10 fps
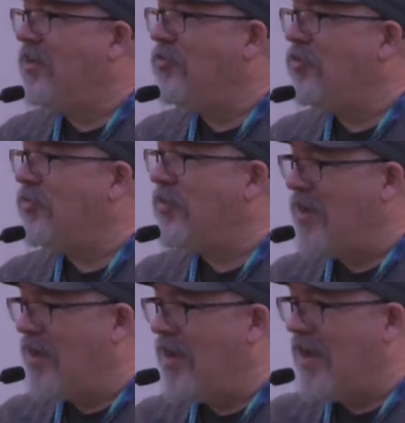just
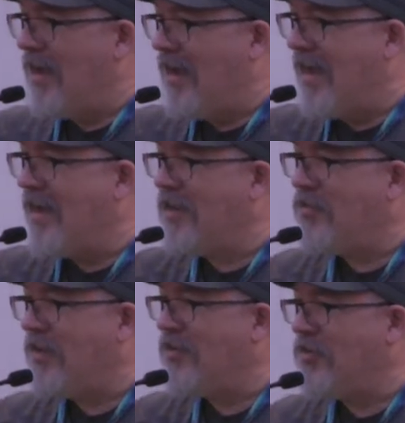
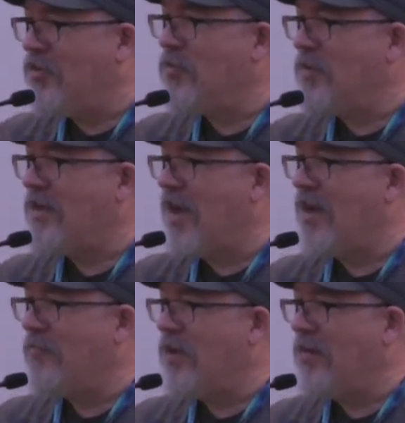anything to do with
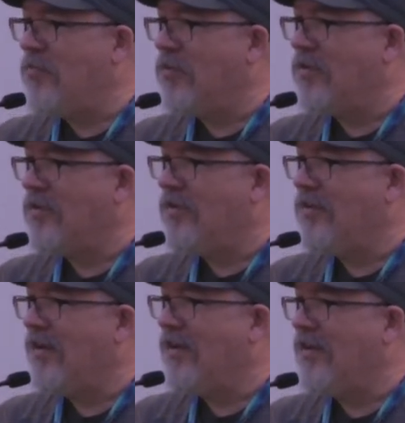non people, uh,